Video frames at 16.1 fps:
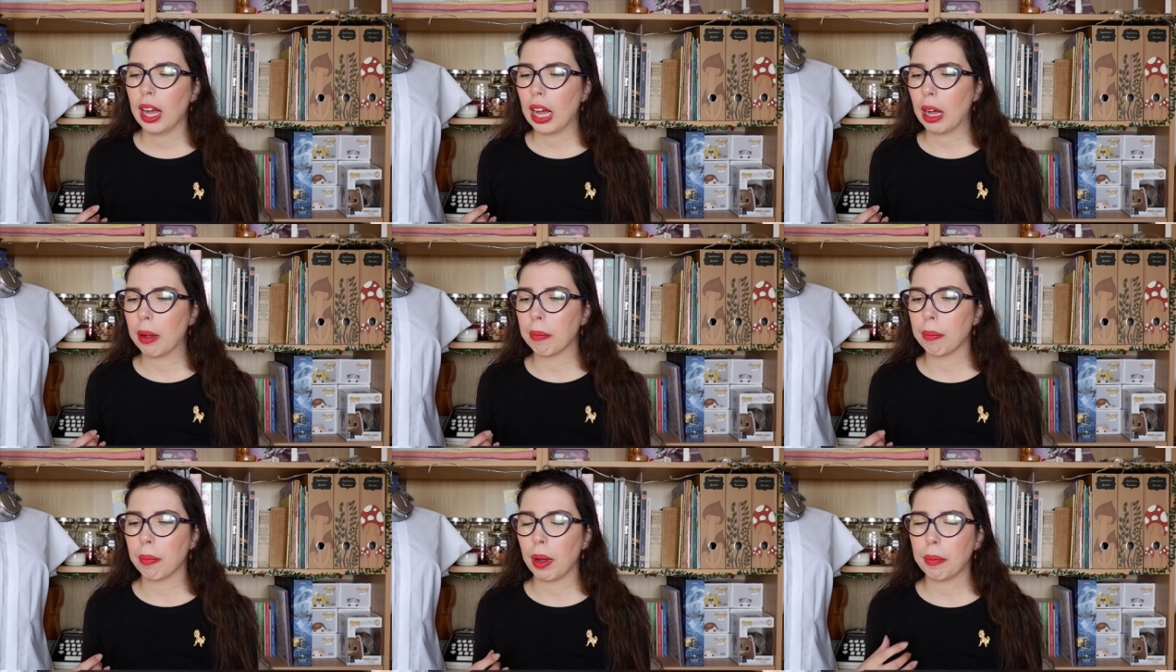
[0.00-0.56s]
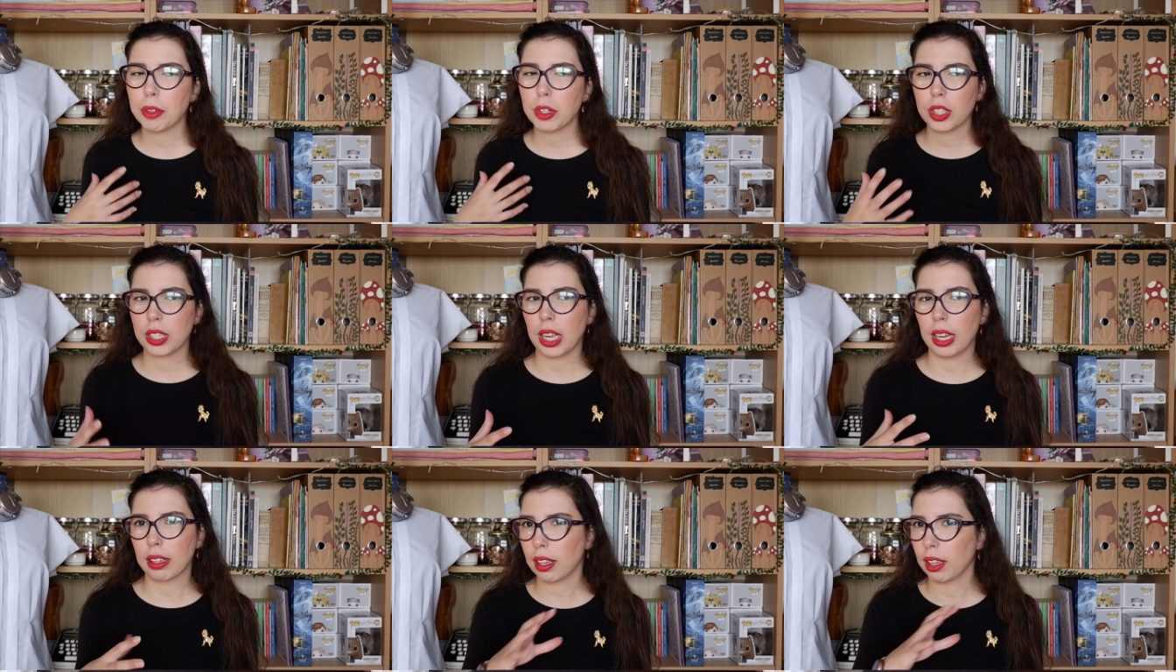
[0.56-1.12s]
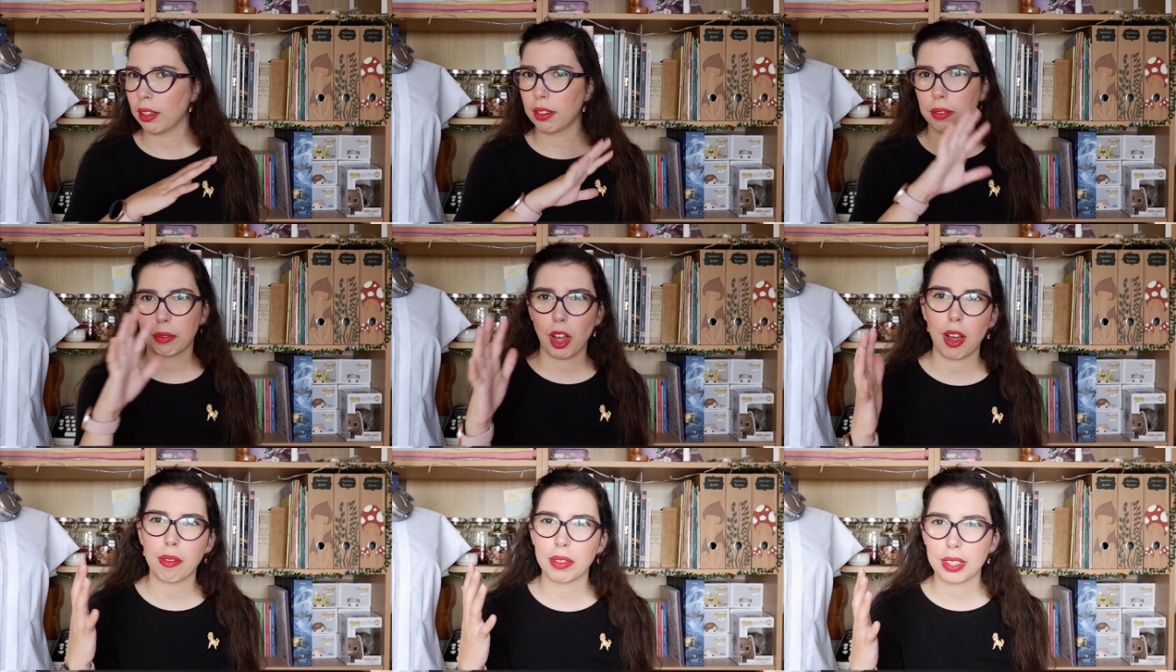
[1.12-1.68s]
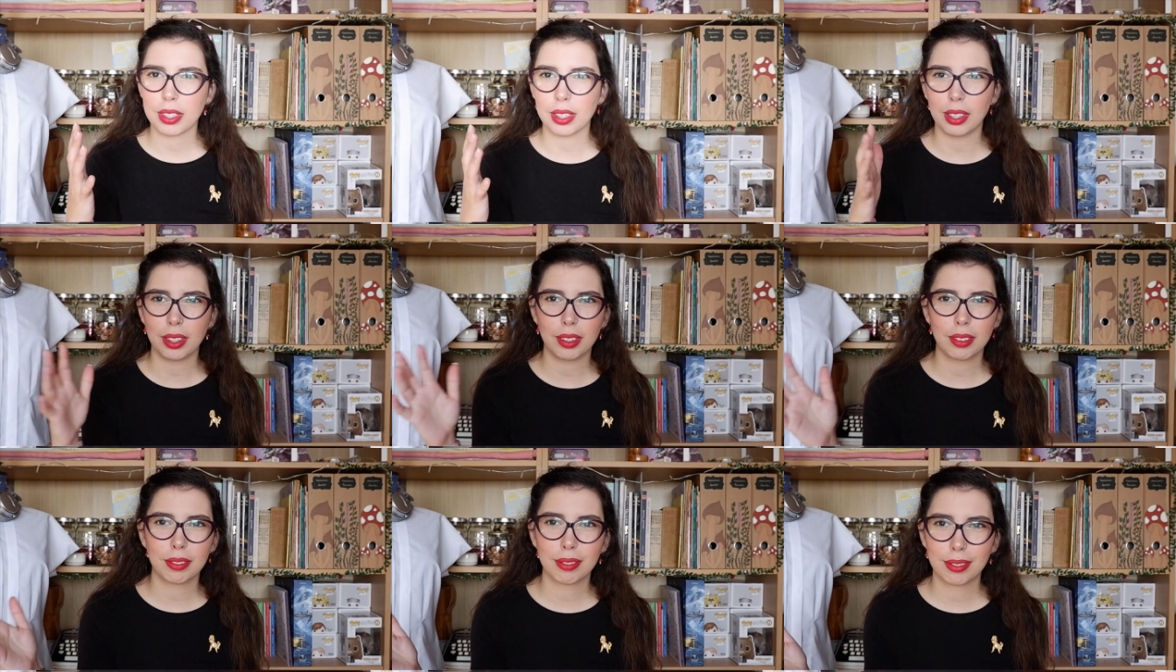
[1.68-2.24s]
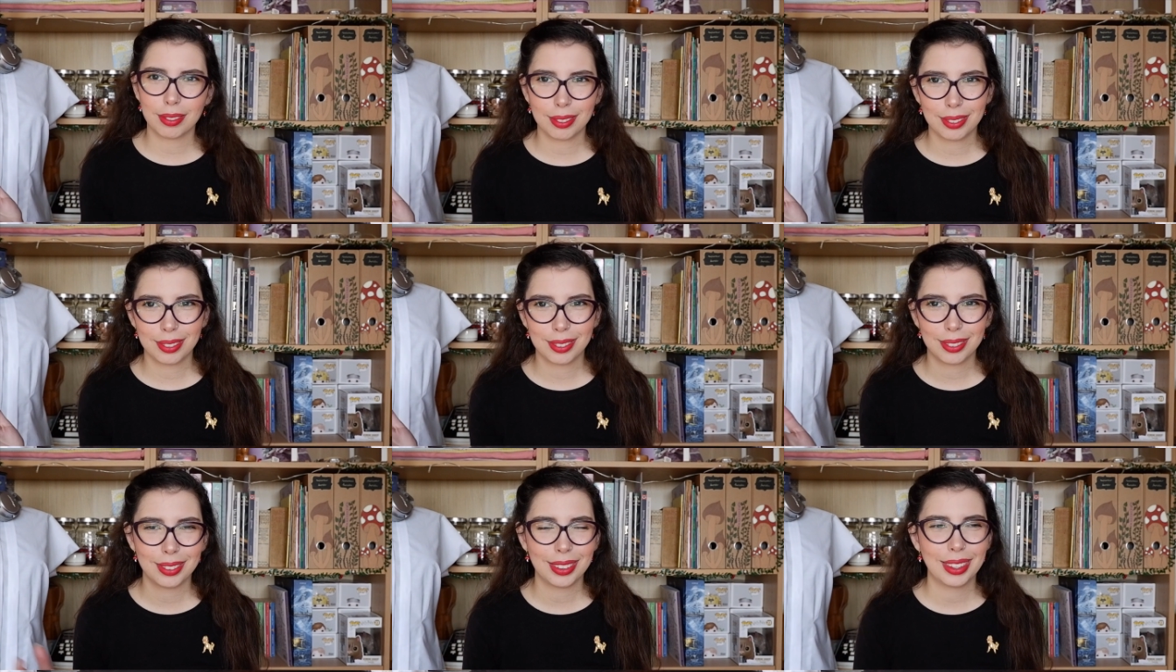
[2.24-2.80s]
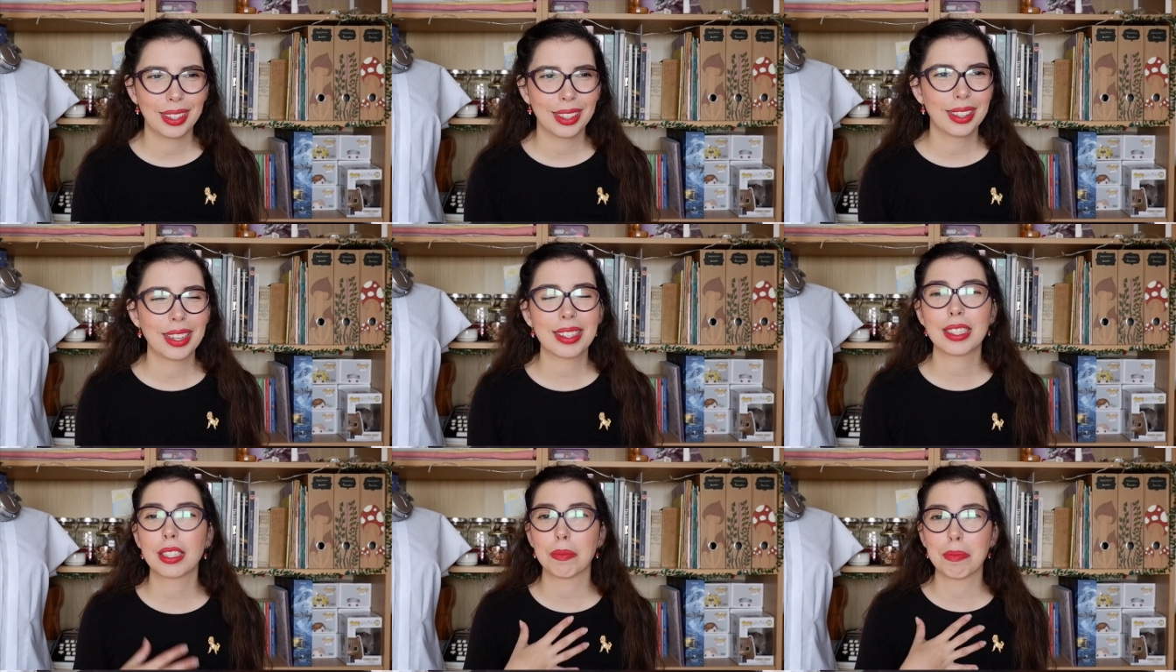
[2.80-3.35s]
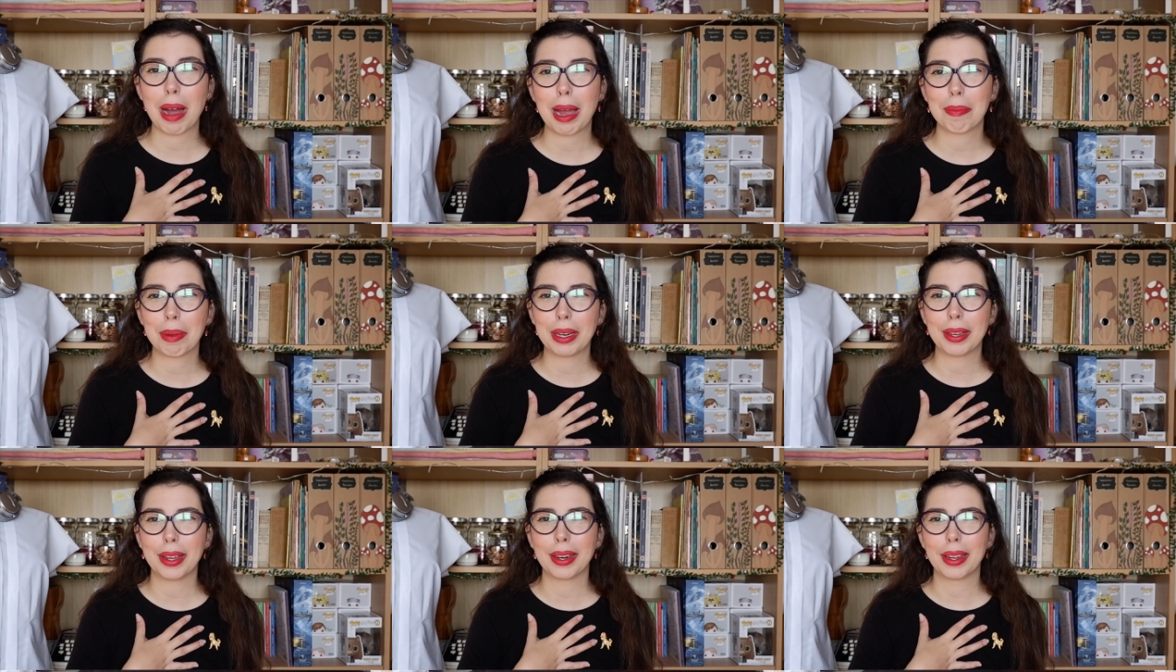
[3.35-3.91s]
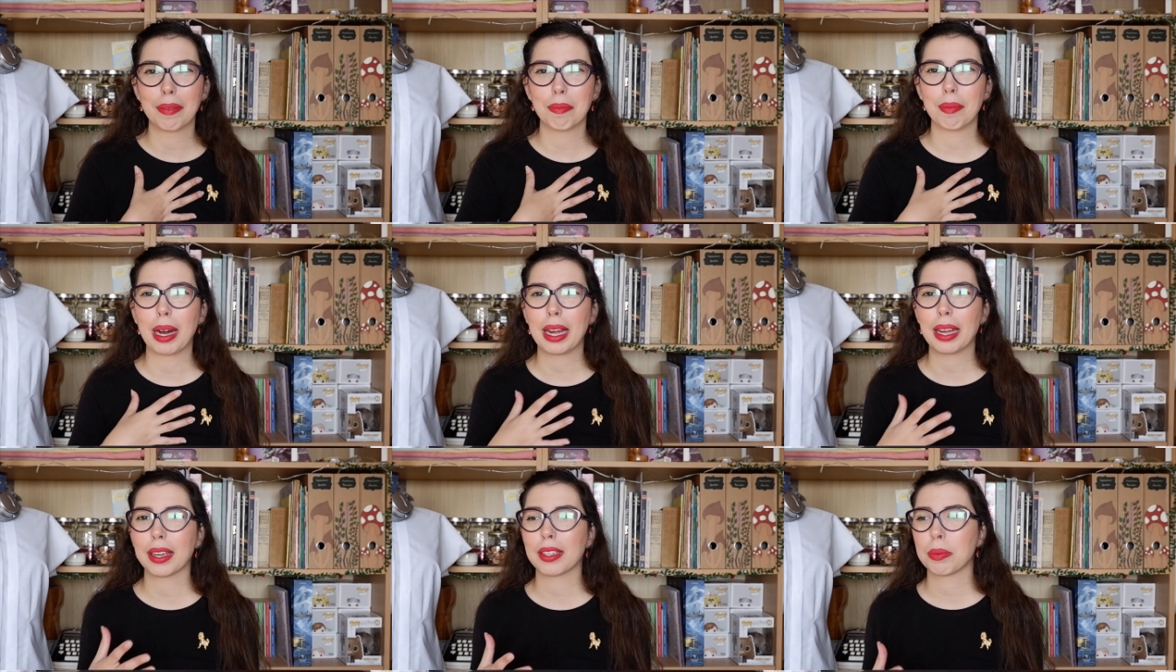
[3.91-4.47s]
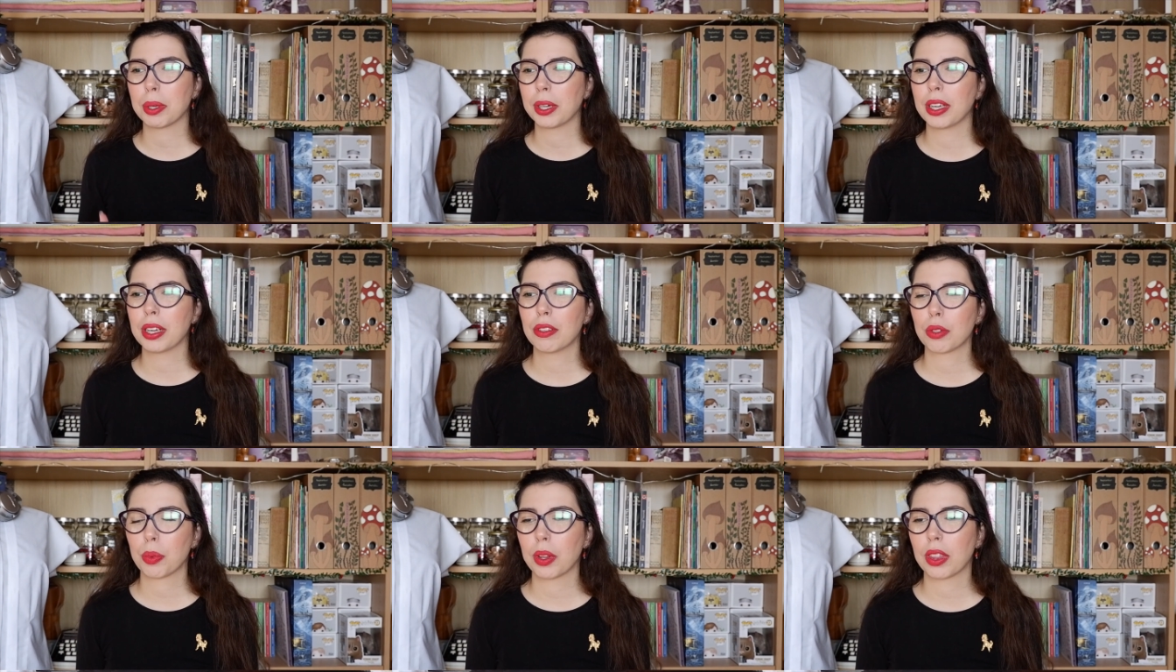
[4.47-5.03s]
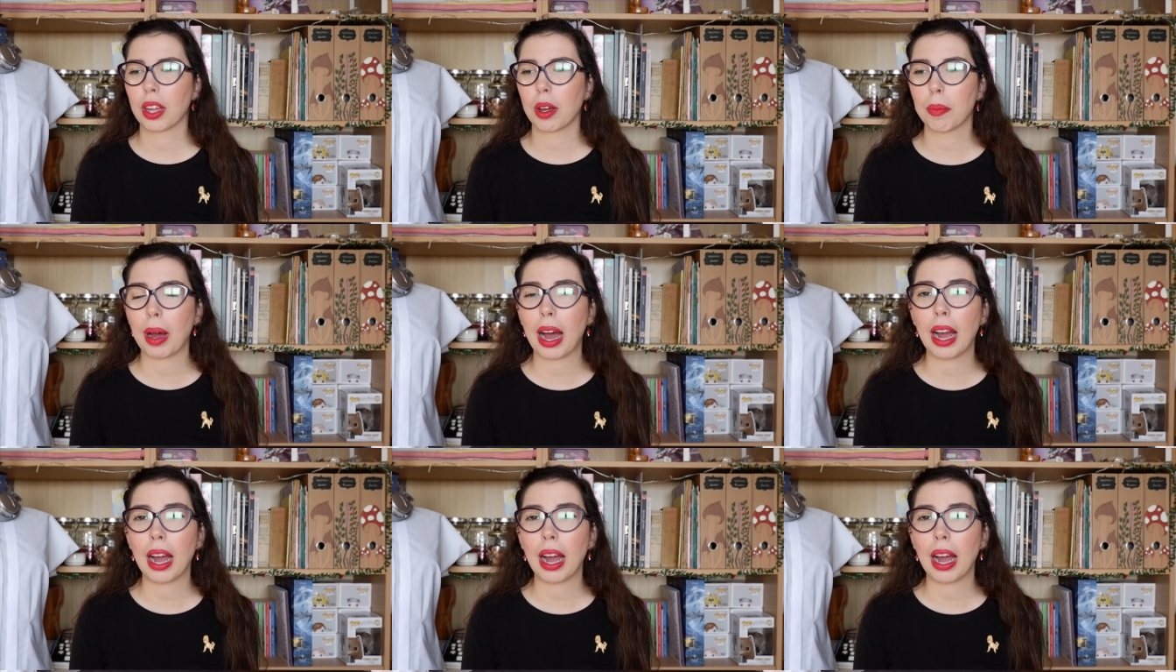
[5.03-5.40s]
I'm just saying, like, obviously this is my opinion and my experience with them.